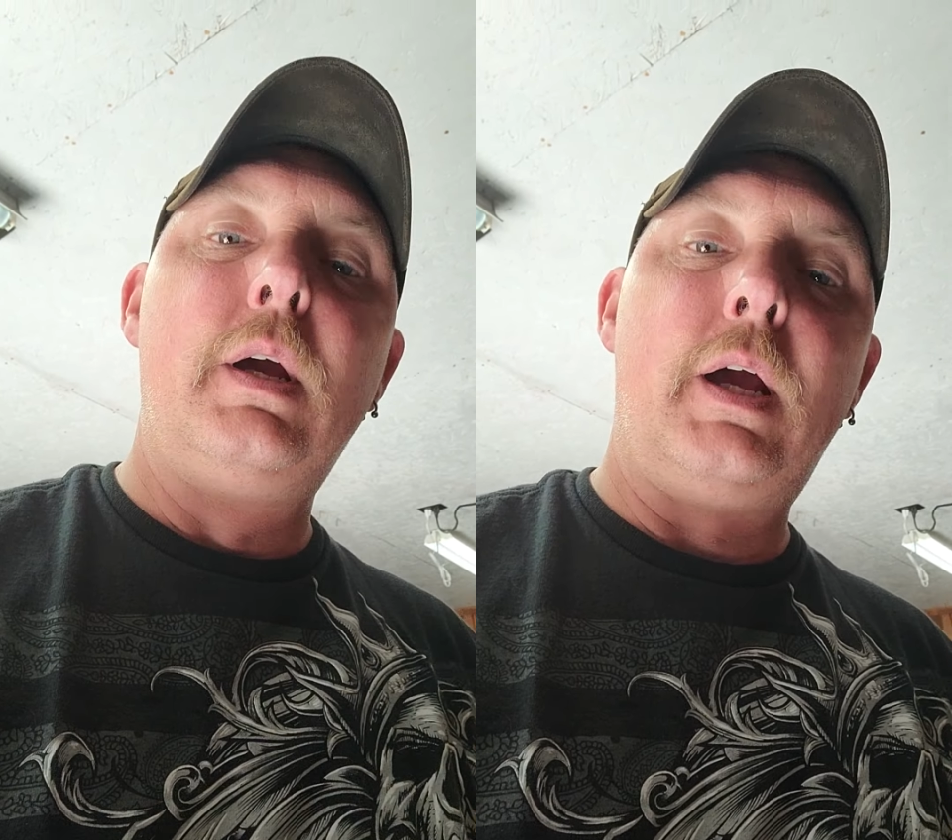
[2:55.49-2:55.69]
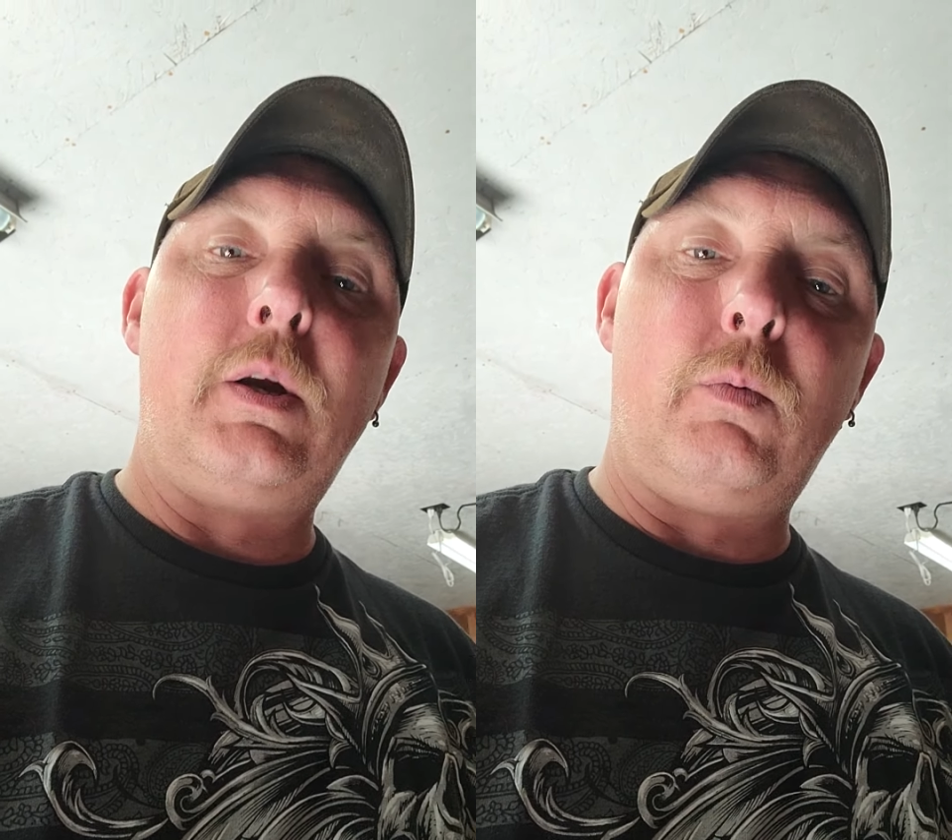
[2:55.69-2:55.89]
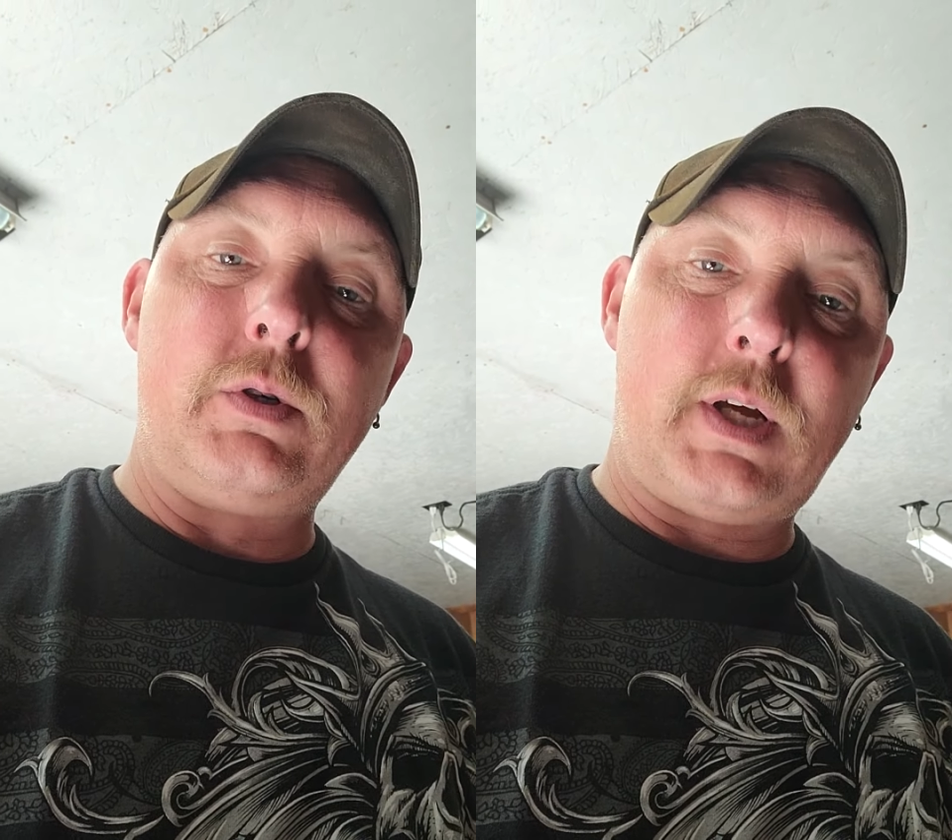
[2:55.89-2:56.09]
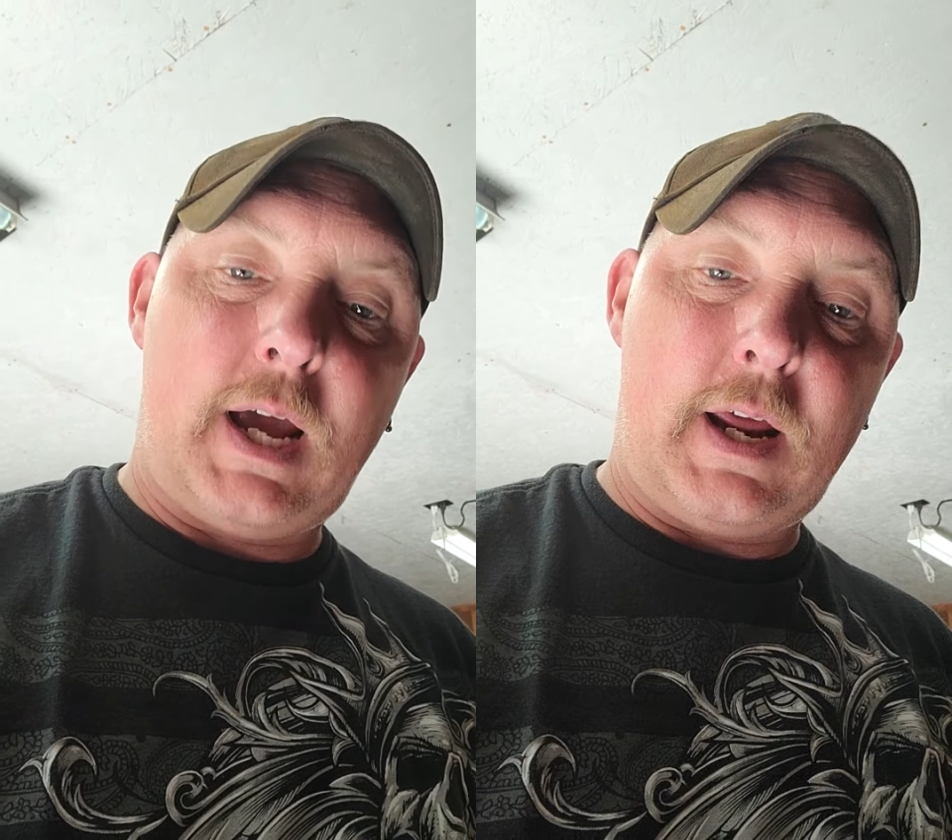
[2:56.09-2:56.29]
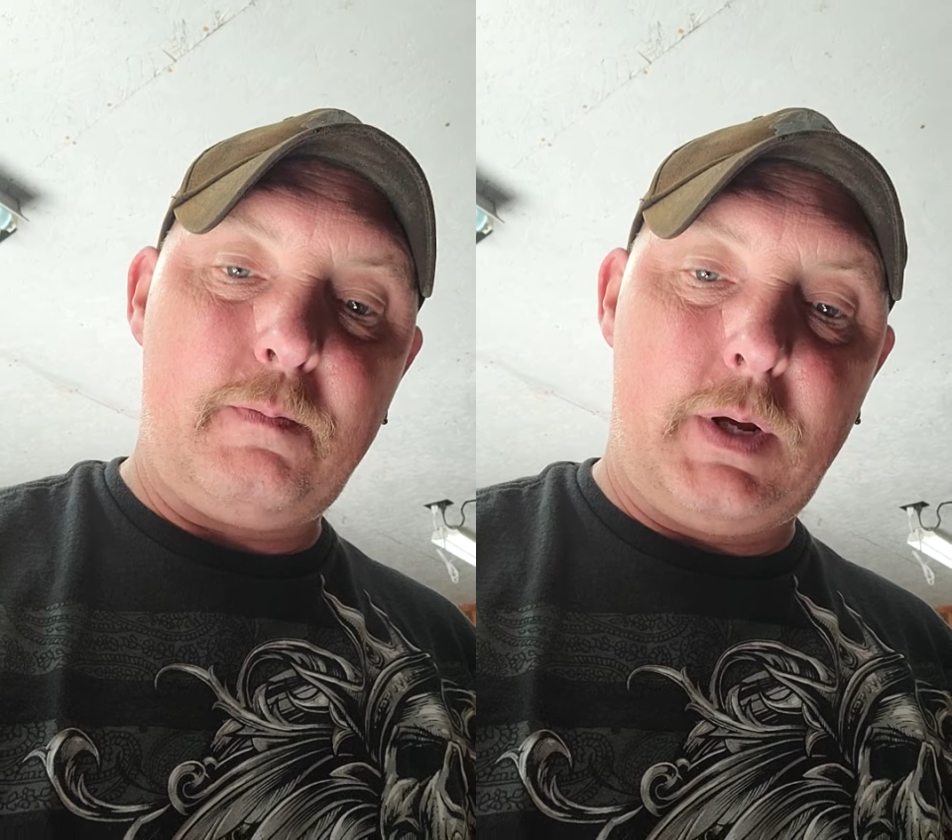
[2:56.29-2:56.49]
and the ones that
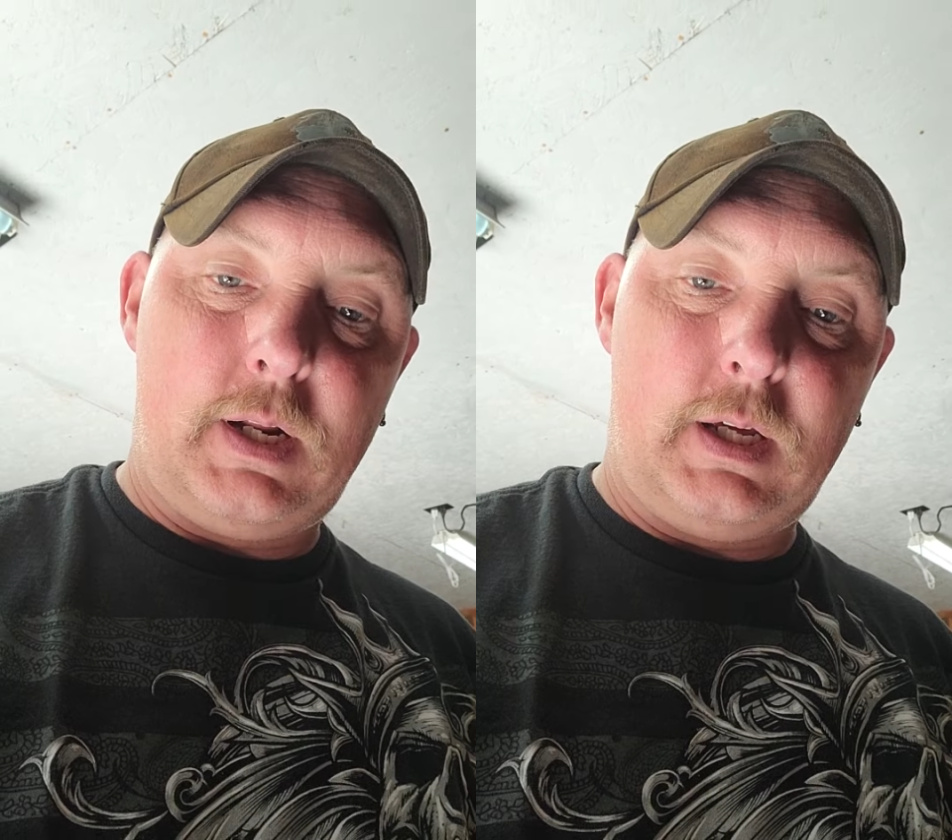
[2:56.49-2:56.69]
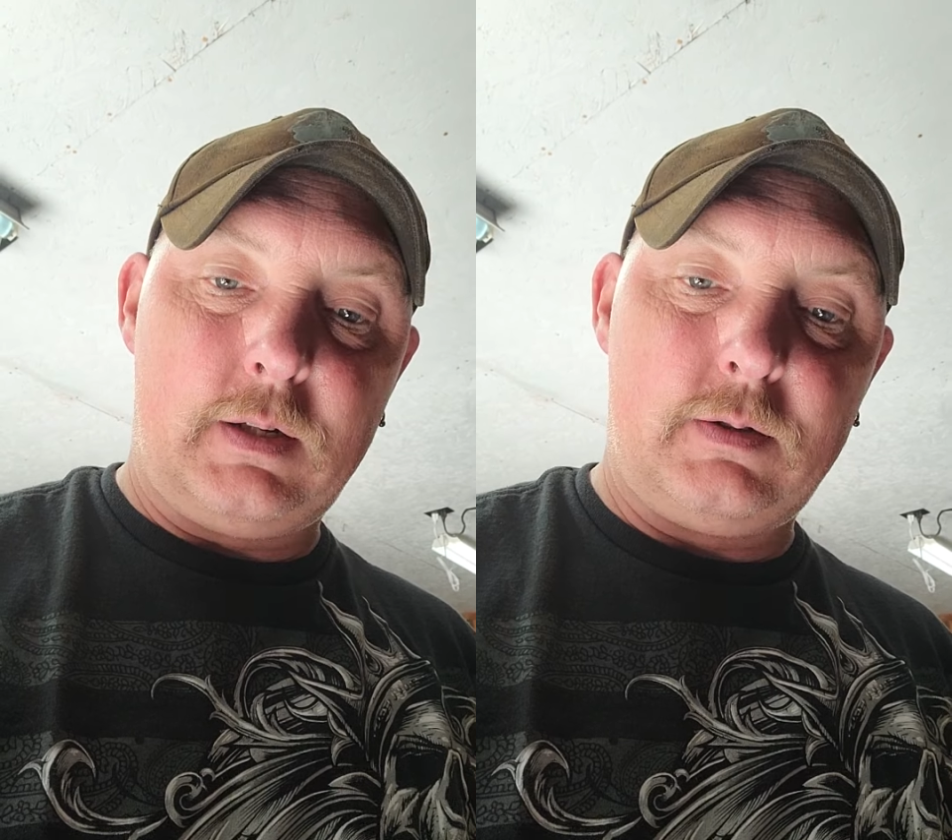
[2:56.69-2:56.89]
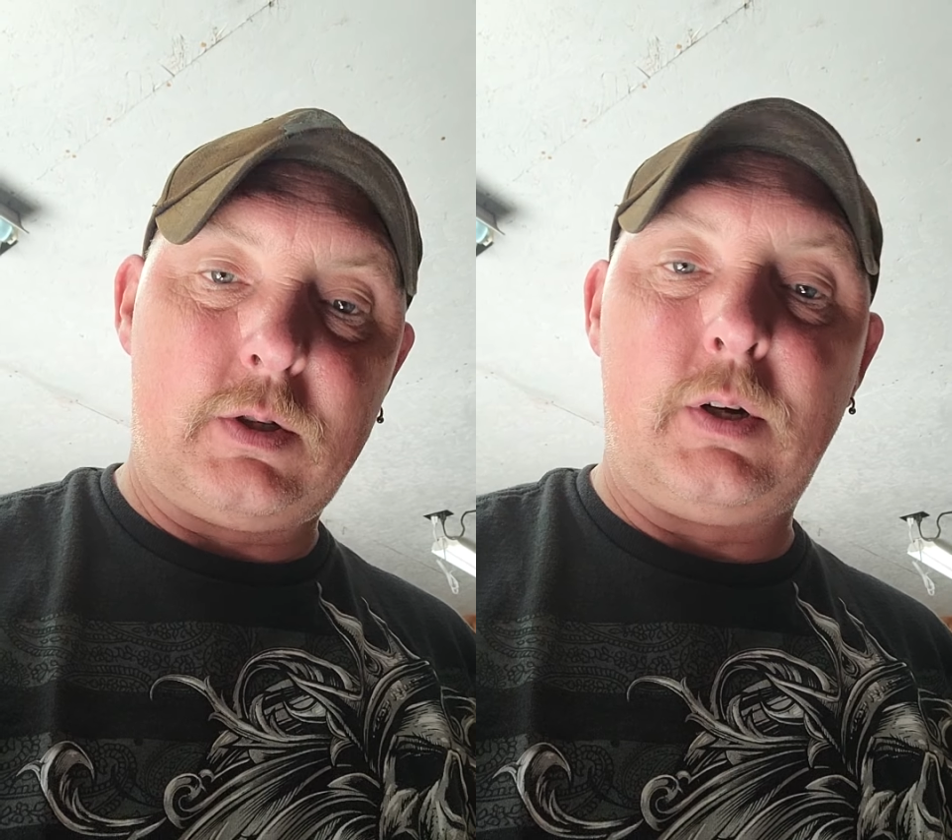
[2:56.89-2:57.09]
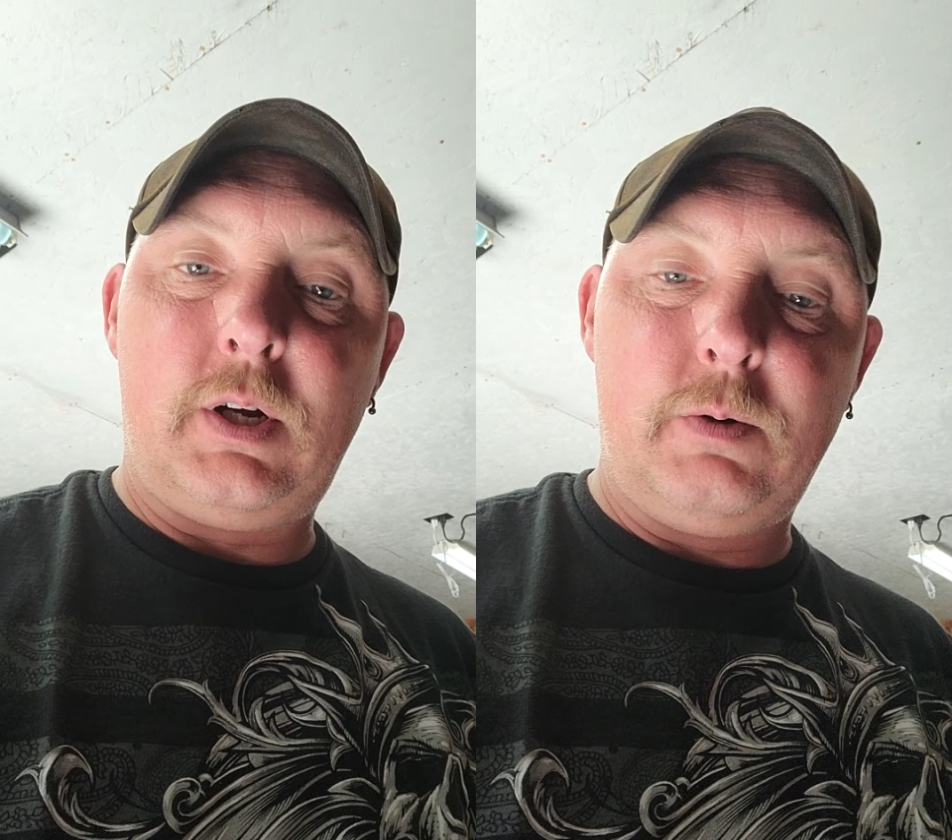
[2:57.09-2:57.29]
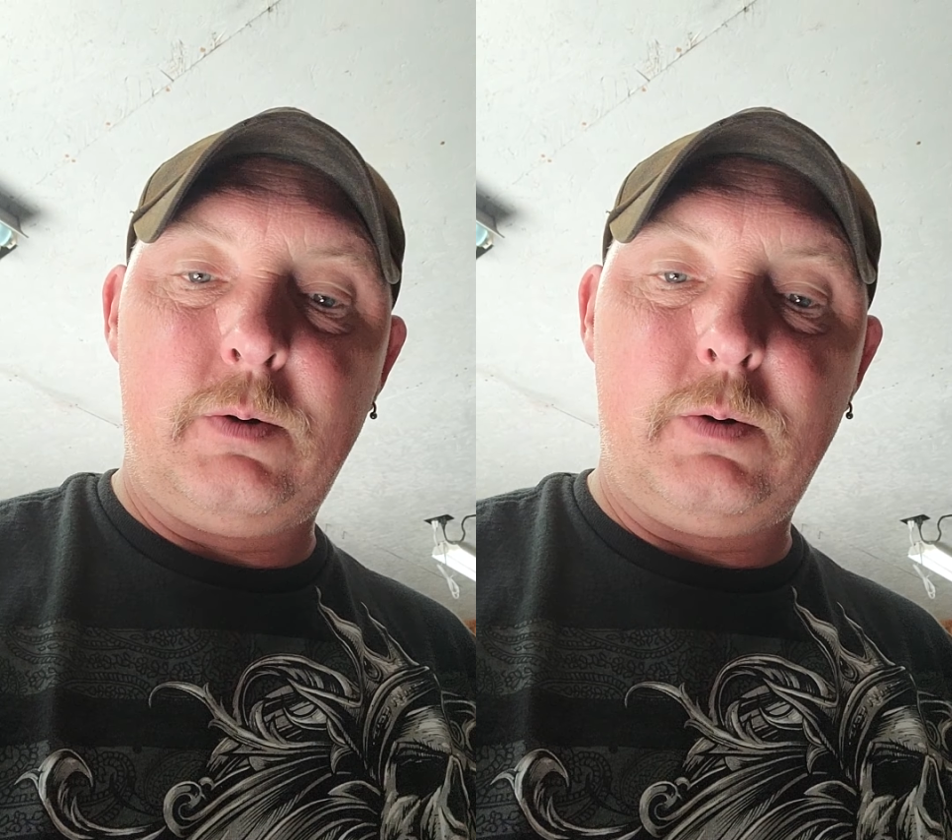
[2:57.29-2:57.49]
hadn't been hit. So
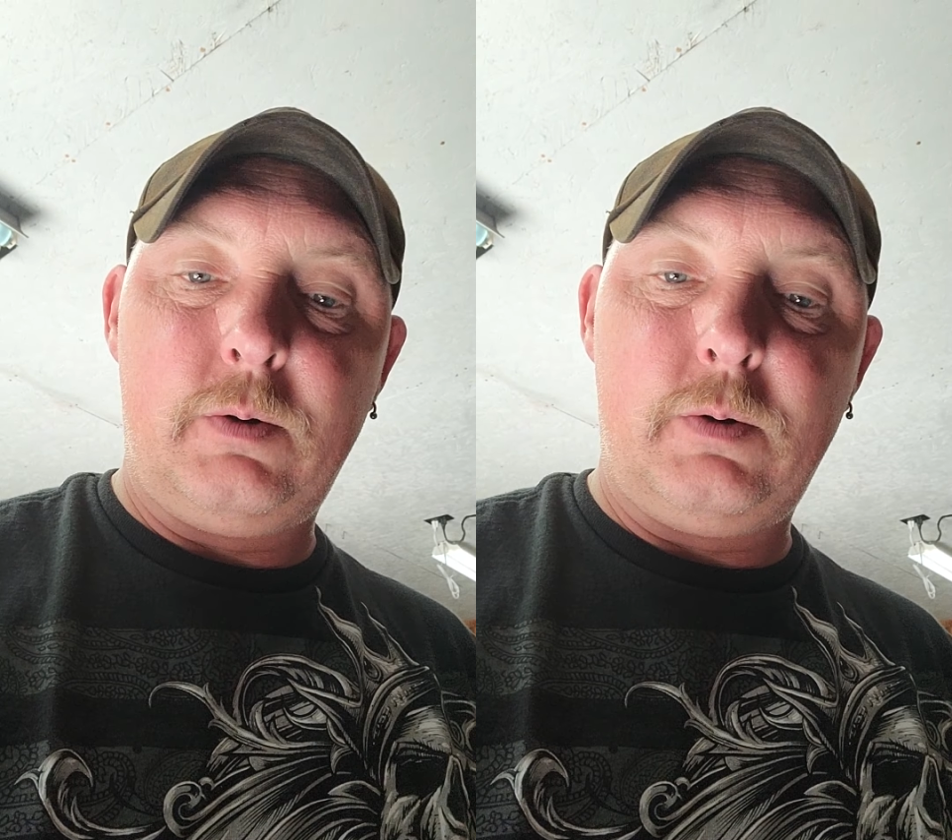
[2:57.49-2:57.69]
here we go.